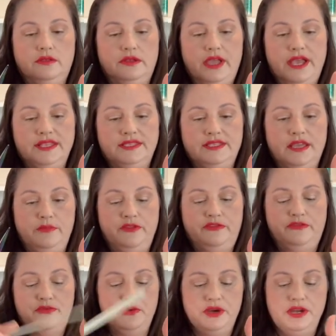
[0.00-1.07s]
As said
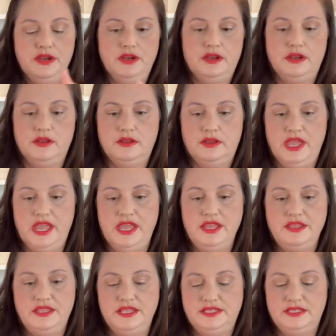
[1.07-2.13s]
before,
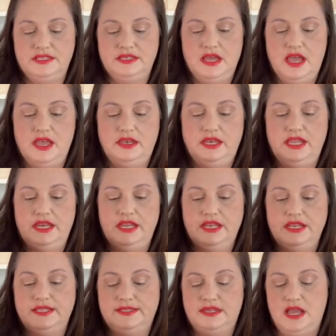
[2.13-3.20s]
okay, this is not needed.
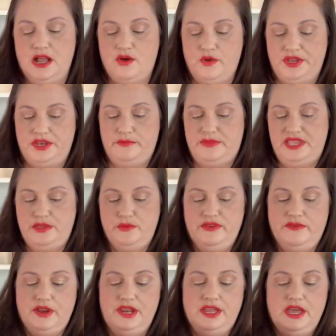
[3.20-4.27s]
It's not going to meet. We've
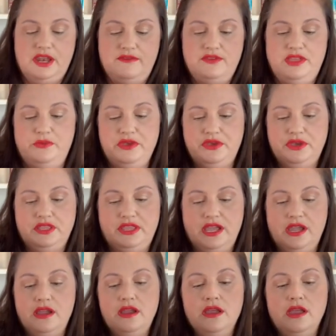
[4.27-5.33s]
already cut everything we could
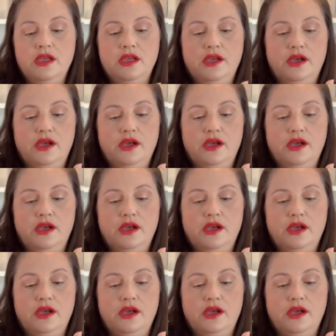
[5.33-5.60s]
there.